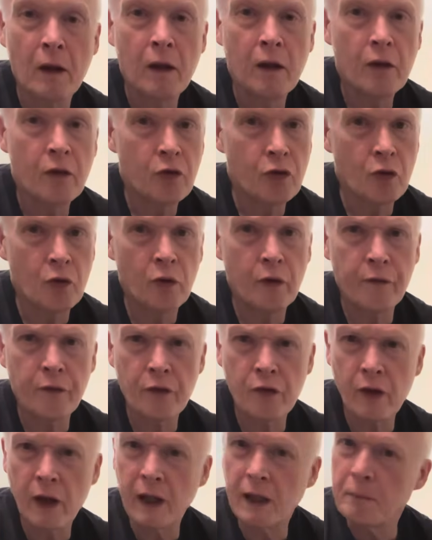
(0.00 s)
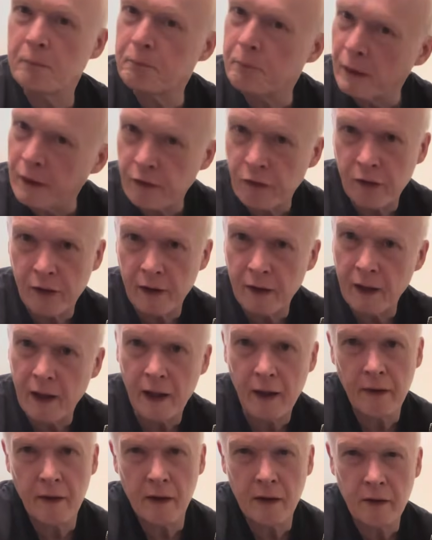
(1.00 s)
So if there's any buzz in
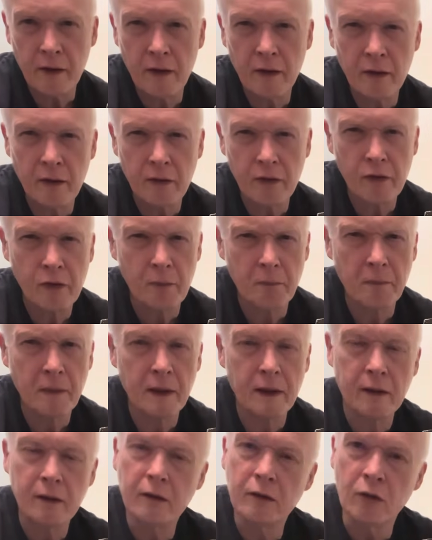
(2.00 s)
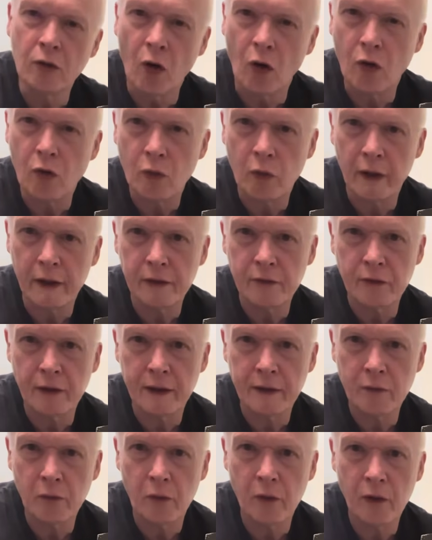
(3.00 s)
there, then there's something not quite
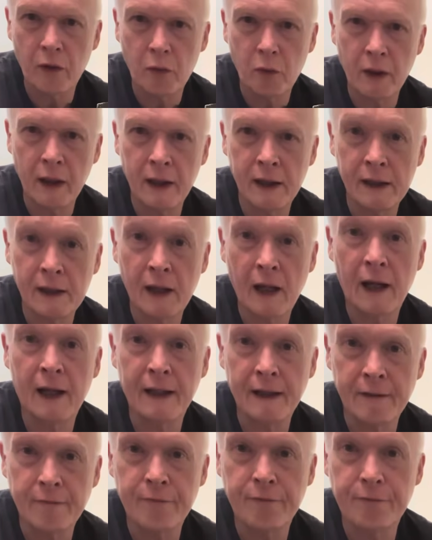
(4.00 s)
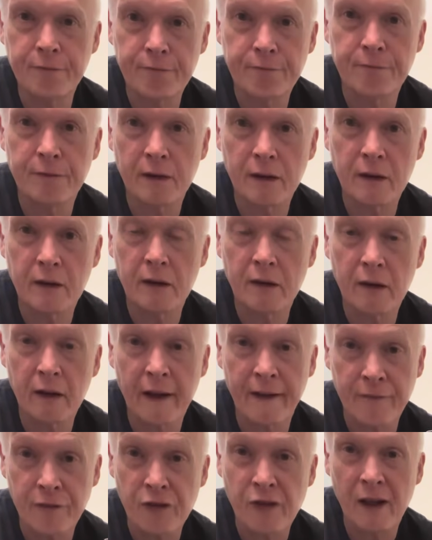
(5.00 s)
right with the way I
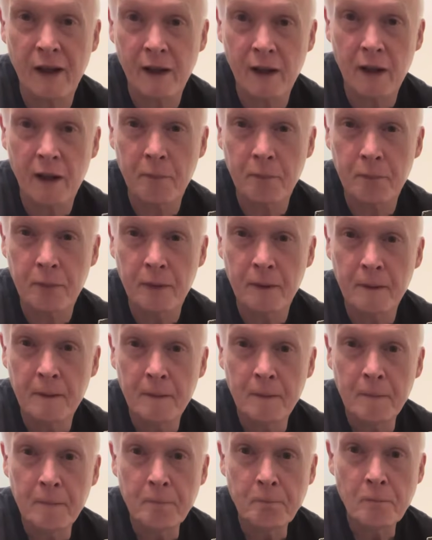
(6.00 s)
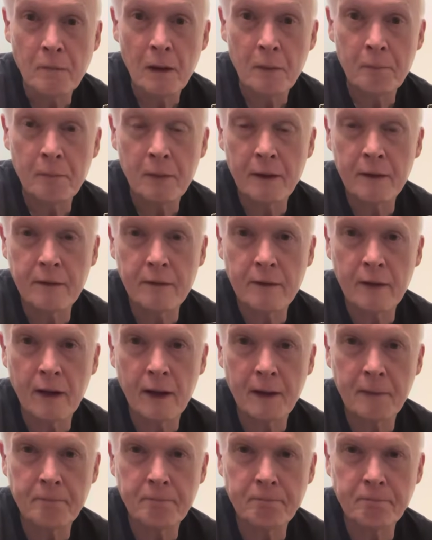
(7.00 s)
set it up. But
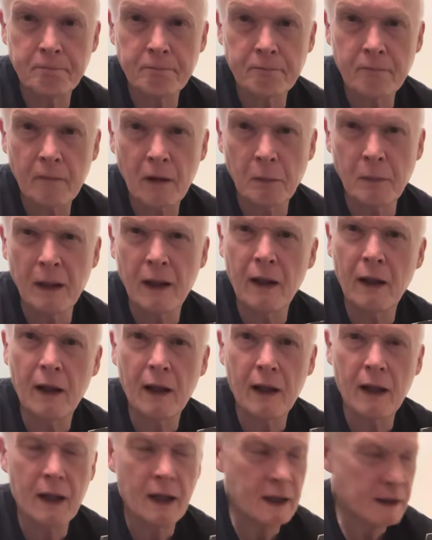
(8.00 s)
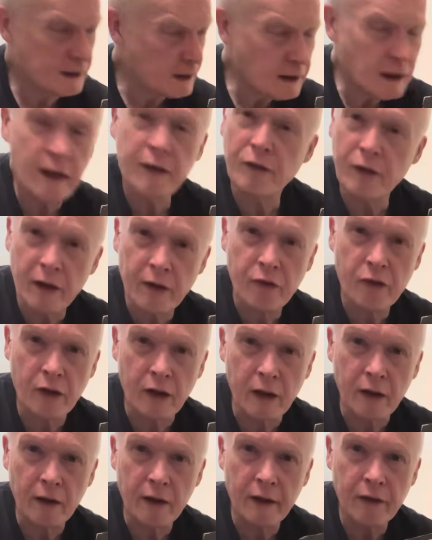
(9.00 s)
I mean, let's
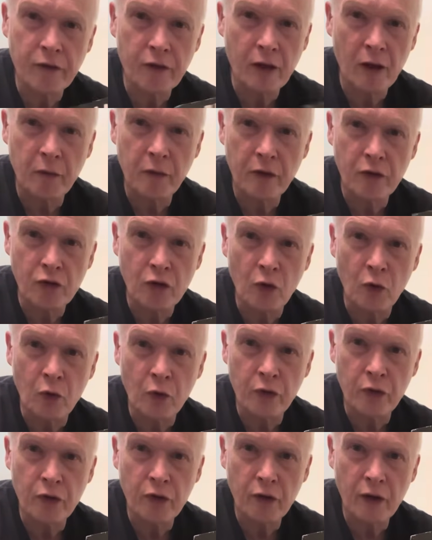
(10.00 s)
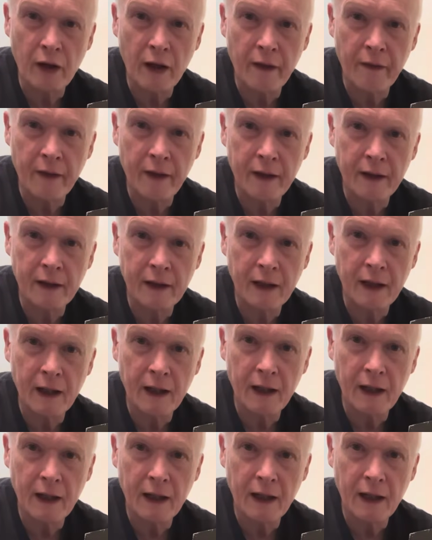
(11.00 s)
see how this goes, and then
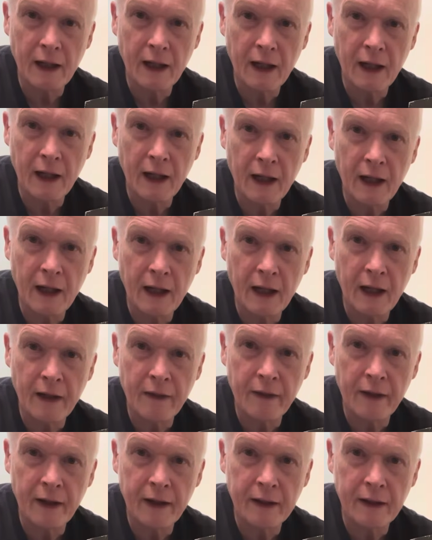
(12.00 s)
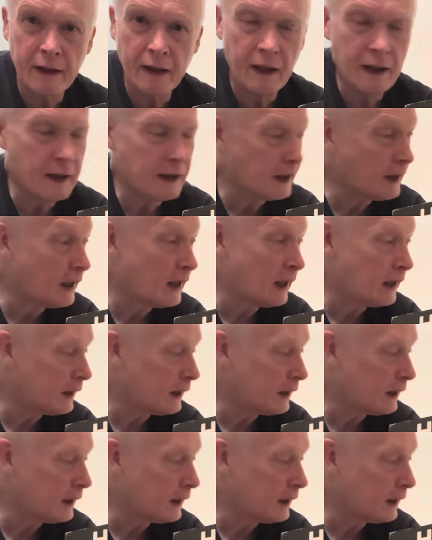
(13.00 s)
I'll